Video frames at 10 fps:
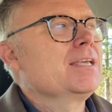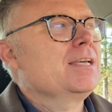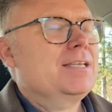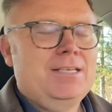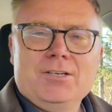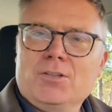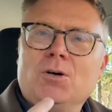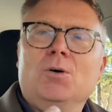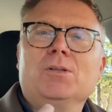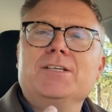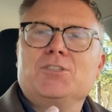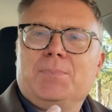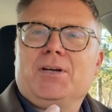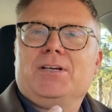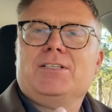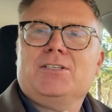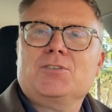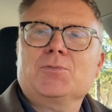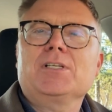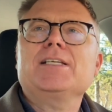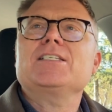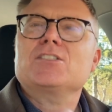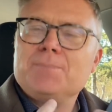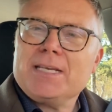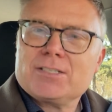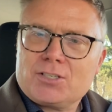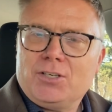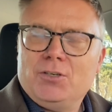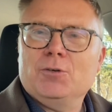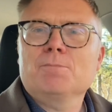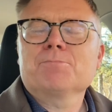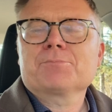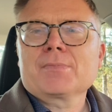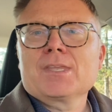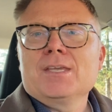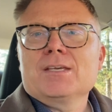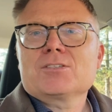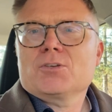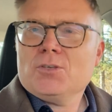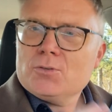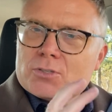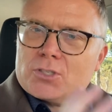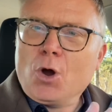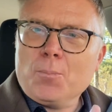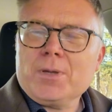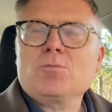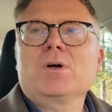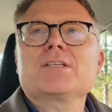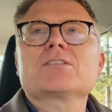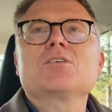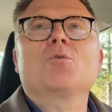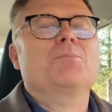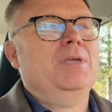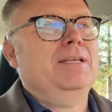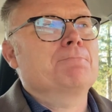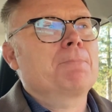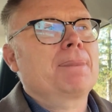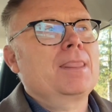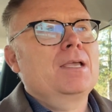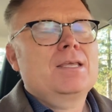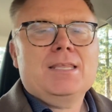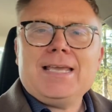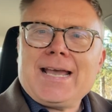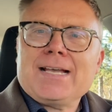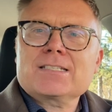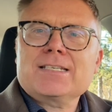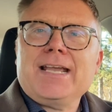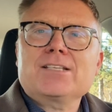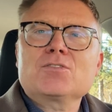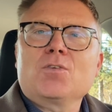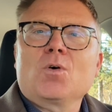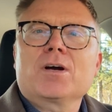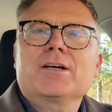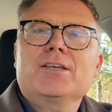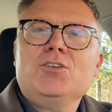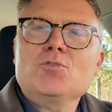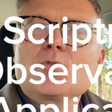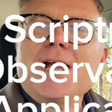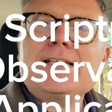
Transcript: the Holy Spirit just really speaks to you. So you S.O.A.P it. What does S.O.A.P mean? The S stands for you write